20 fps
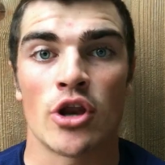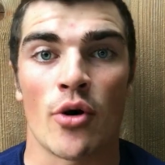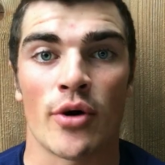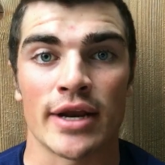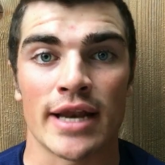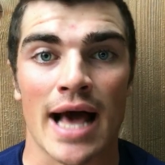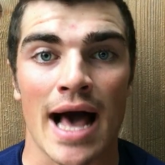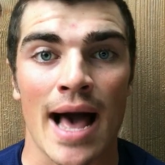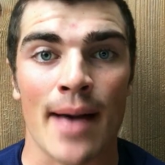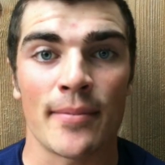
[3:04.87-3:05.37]

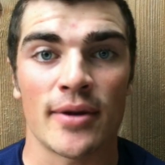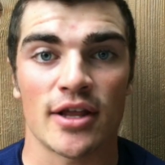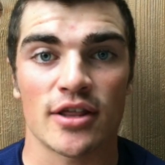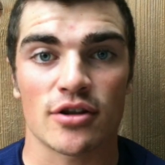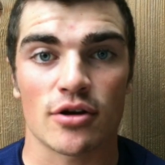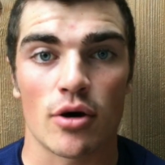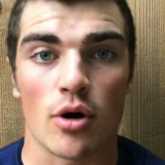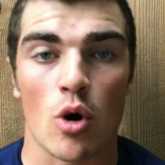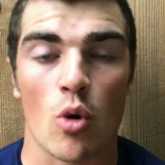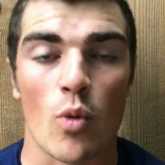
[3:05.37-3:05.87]
knowing I'm going
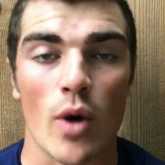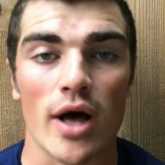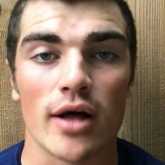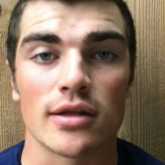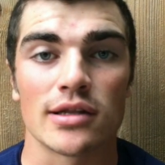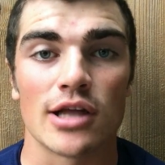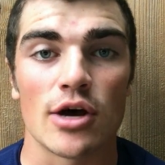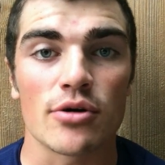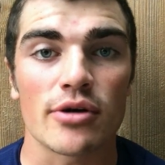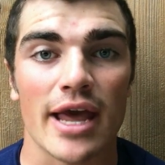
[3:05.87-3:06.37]
to throw a
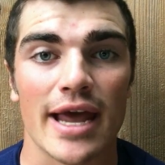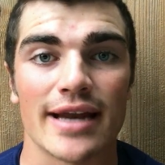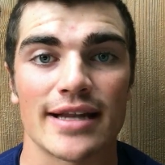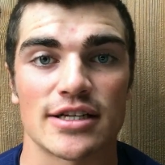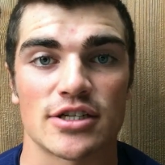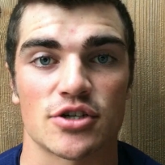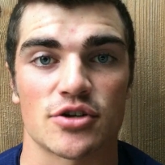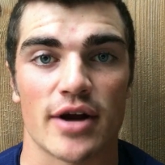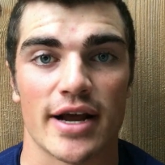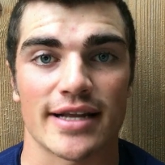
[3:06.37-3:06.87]
well
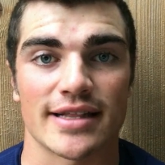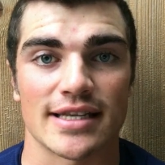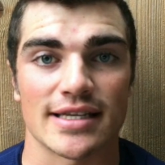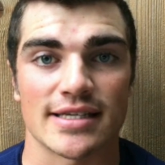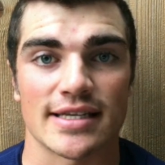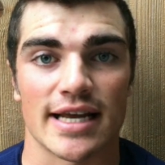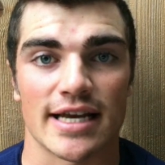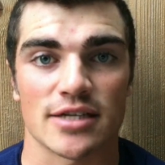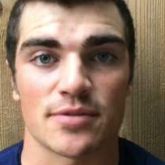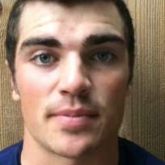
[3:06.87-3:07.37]
located strike
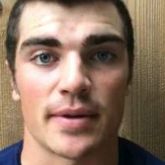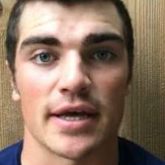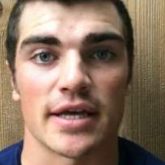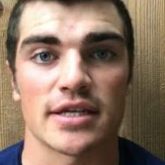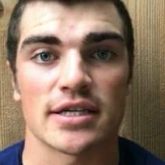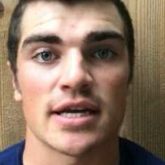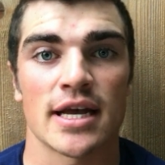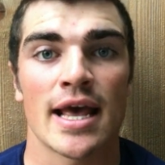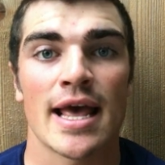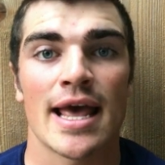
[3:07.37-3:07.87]
this next
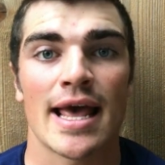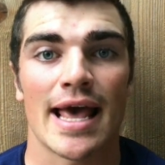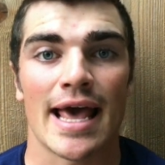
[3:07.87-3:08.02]
pitch.